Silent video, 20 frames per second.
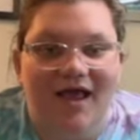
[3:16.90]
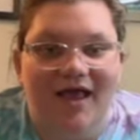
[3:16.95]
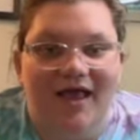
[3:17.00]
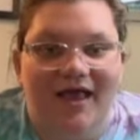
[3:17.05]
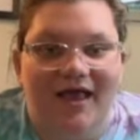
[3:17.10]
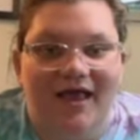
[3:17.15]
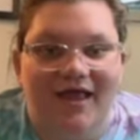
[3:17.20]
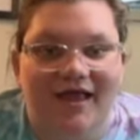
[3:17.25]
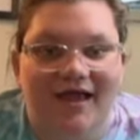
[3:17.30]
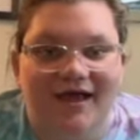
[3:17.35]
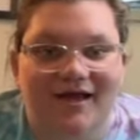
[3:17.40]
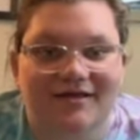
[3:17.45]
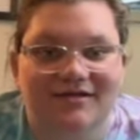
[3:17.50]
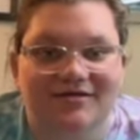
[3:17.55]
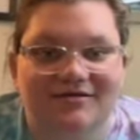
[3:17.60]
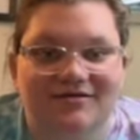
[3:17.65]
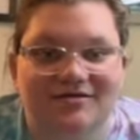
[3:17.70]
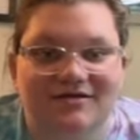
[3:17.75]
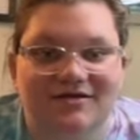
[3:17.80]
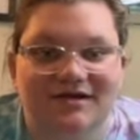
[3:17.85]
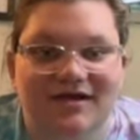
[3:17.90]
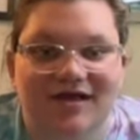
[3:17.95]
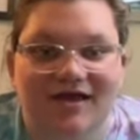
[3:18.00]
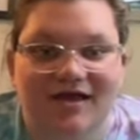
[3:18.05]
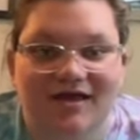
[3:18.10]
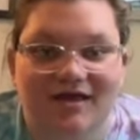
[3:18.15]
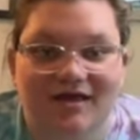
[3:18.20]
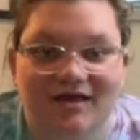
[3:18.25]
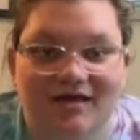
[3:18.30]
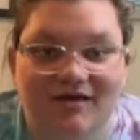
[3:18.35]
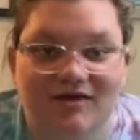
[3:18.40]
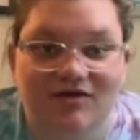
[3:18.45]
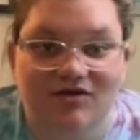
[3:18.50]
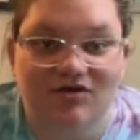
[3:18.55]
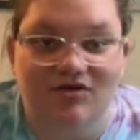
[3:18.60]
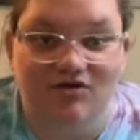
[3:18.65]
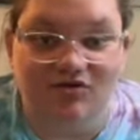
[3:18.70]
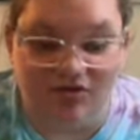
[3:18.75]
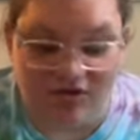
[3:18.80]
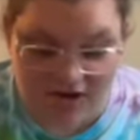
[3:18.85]
and
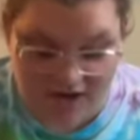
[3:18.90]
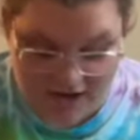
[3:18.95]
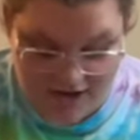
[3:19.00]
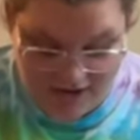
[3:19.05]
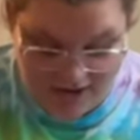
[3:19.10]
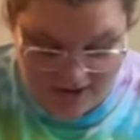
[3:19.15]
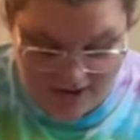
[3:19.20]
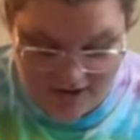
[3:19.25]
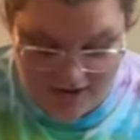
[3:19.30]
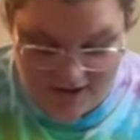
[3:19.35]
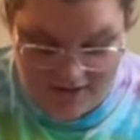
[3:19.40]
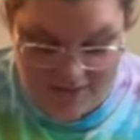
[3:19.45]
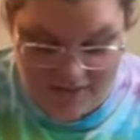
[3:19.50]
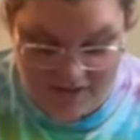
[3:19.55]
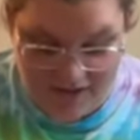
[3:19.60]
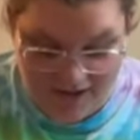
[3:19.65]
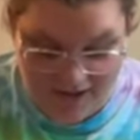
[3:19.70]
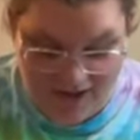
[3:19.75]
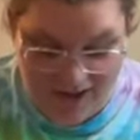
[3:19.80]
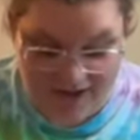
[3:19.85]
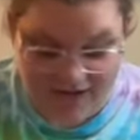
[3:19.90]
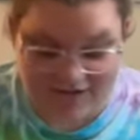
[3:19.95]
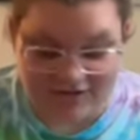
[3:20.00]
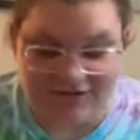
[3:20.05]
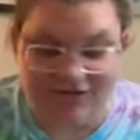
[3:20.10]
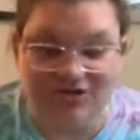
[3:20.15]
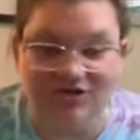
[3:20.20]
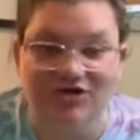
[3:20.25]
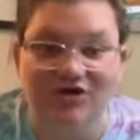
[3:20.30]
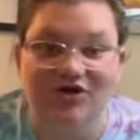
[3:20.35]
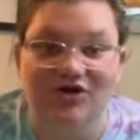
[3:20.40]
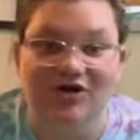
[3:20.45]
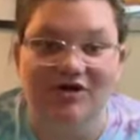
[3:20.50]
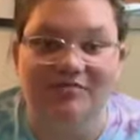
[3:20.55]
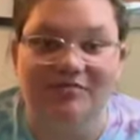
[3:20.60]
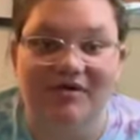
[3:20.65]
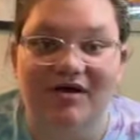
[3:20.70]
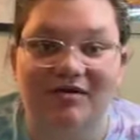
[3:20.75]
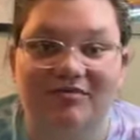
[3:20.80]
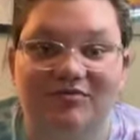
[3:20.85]
you can, in the end, you're going to
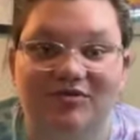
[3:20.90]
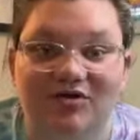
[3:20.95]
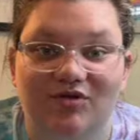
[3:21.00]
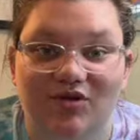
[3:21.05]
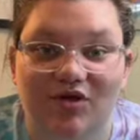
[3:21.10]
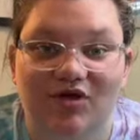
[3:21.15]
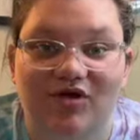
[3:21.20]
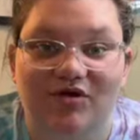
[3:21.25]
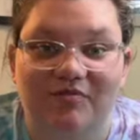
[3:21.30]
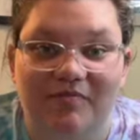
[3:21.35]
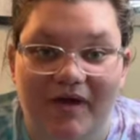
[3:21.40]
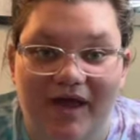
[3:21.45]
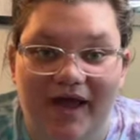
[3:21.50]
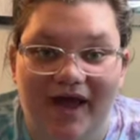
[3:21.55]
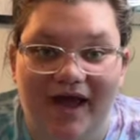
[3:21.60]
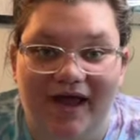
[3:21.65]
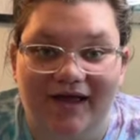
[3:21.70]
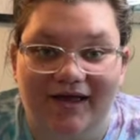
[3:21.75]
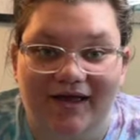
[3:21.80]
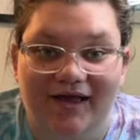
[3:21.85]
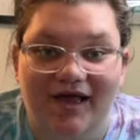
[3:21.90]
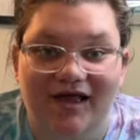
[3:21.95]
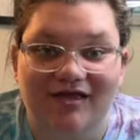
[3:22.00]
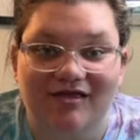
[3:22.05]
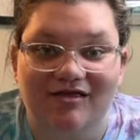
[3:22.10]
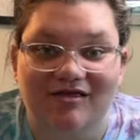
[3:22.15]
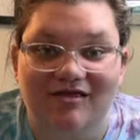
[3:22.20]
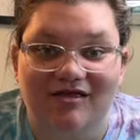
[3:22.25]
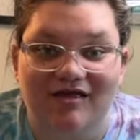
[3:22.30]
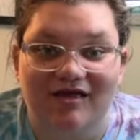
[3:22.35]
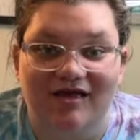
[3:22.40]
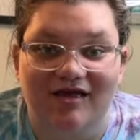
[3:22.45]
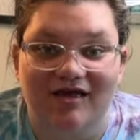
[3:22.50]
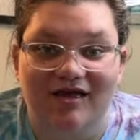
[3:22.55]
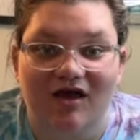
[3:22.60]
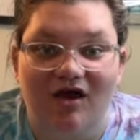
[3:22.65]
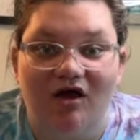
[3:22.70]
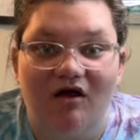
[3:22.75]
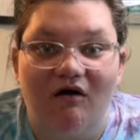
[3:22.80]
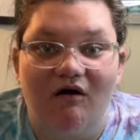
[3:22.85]
be able to look back and
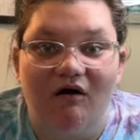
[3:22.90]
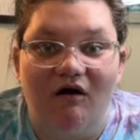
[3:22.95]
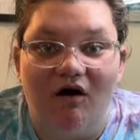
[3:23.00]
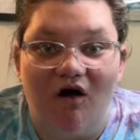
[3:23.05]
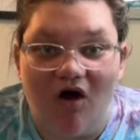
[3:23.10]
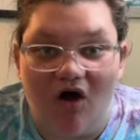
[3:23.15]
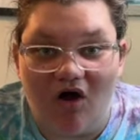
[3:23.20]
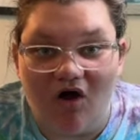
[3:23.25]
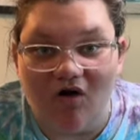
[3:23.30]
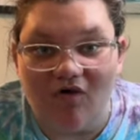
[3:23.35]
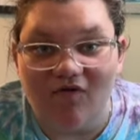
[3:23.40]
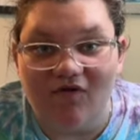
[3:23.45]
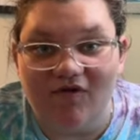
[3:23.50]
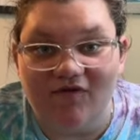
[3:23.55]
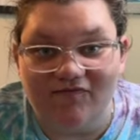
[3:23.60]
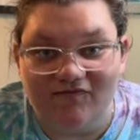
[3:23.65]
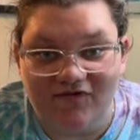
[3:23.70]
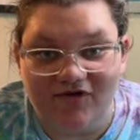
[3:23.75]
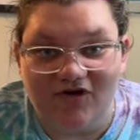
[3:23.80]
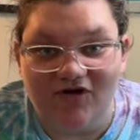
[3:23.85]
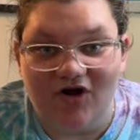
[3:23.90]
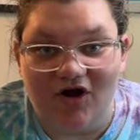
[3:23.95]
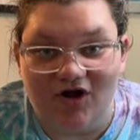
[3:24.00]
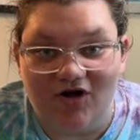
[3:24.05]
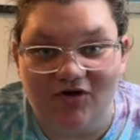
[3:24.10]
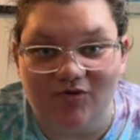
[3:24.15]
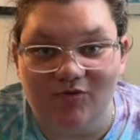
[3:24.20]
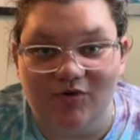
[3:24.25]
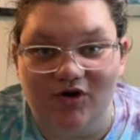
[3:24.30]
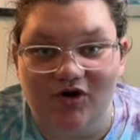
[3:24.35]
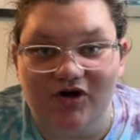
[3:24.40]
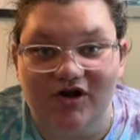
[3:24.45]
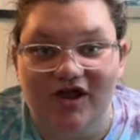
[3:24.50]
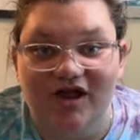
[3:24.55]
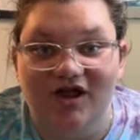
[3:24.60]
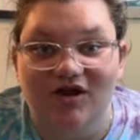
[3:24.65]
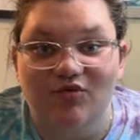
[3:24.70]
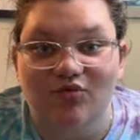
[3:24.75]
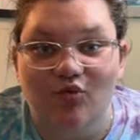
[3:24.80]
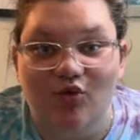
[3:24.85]
see all of your artwork
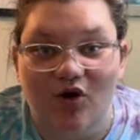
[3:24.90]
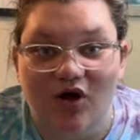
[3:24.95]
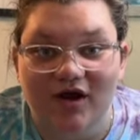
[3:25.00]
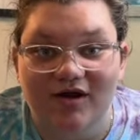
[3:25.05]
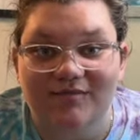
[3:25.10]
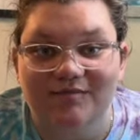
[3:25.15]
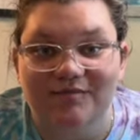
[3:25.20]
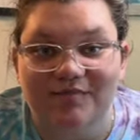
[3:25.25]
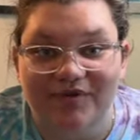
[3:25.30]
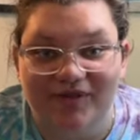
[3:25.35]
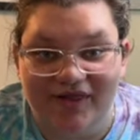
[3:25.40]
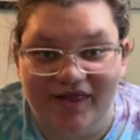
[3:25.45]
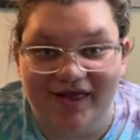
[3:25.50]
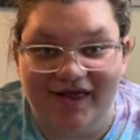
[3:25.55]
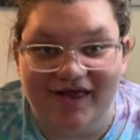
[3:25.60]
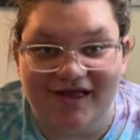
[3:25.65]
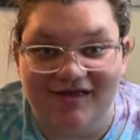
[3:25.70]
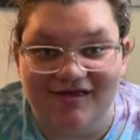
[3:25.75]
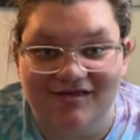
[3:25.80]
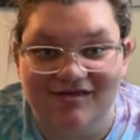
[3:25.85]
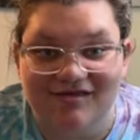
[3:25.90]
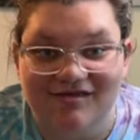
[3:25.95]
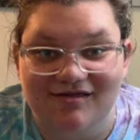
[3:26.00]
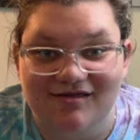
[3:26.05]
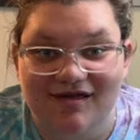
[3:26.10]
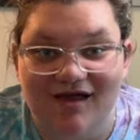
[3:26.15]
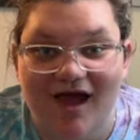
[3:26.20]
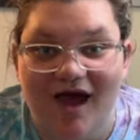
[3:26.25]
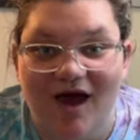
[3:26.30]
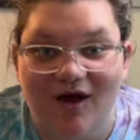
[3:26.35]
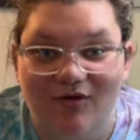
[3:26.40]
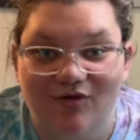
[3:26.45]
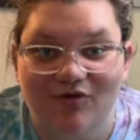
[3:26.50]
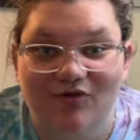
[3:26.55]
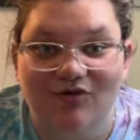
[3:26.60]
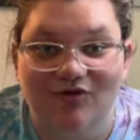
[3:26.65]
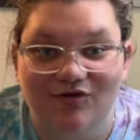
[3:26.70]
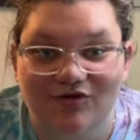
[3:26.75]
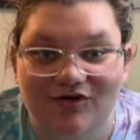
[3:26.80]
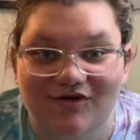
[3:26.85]
in one place. How
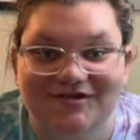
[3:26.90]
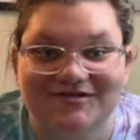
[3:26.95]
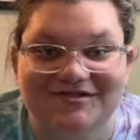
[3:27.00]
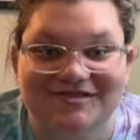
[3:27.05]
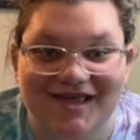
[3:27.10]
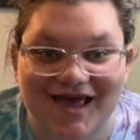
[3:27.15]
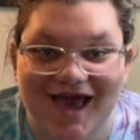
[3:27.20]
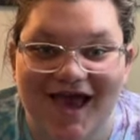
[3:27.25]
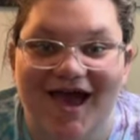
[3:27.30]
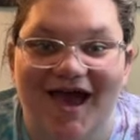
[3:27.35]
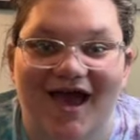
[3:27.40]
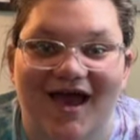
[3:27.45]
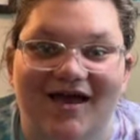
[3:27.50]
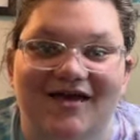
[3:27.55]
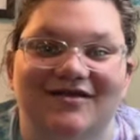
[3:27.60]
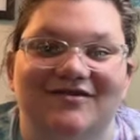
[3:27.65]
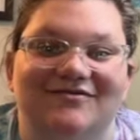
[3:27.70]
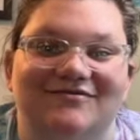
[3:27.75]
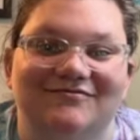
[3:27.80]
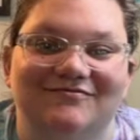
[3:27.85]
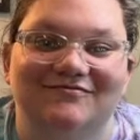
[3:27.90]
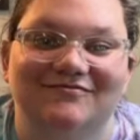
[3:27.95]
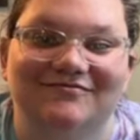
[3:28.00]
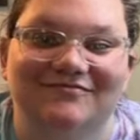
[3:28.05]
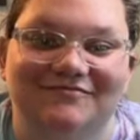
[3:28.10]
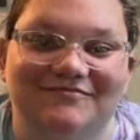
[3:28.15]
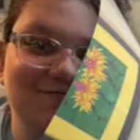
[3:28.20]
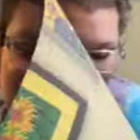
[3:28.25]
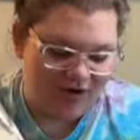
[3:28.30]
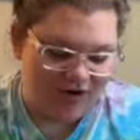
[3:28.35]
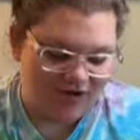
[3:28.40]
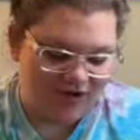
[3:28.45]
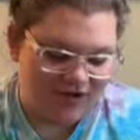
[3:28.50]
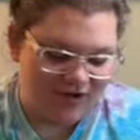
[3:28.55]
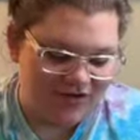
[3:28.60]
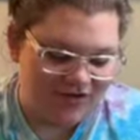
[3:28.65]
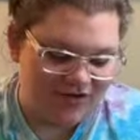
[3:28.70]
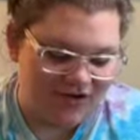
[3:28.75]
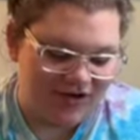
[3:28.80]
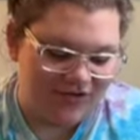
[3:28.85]
cool is that? These
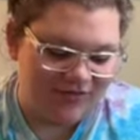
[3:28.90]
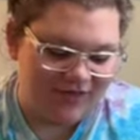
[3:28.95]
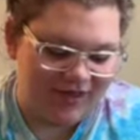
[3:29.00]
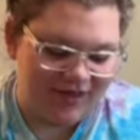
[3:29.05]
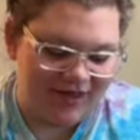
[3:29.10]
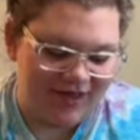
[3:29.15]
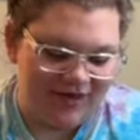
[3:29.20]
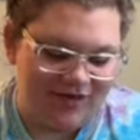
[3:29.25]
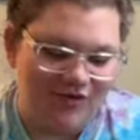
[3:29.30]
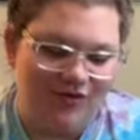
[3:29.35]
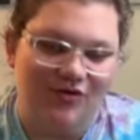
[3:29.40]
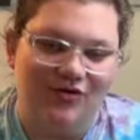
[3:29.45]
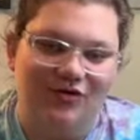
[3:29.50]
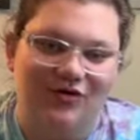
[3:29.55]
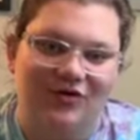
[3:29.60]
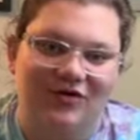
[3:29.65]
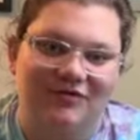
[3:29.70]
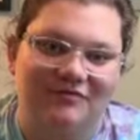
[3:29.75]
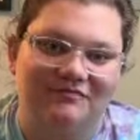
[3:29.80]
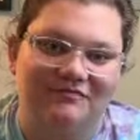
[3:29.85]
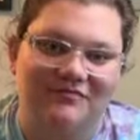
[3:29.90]
markers are really cool.